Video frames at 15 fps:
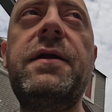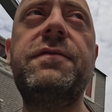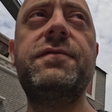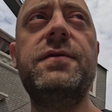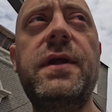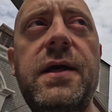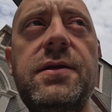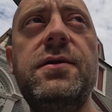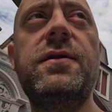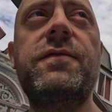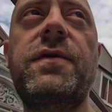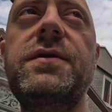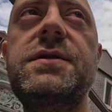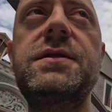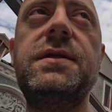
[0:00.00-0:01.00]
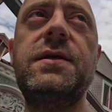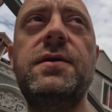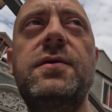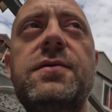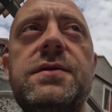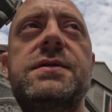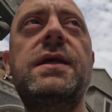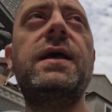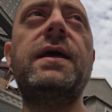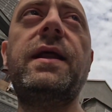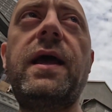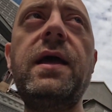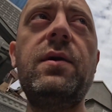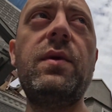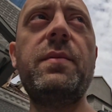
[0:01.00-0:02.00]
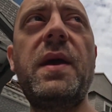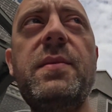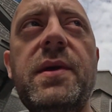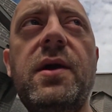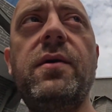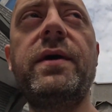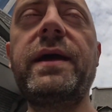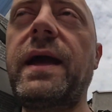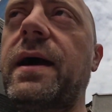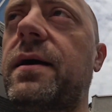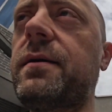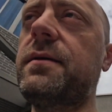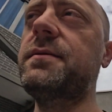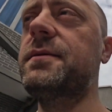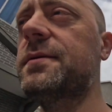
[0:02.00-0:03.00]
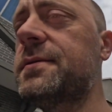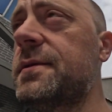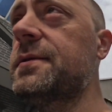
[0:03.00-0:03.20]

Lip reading: at Fudan University who said, hey, we may be going out.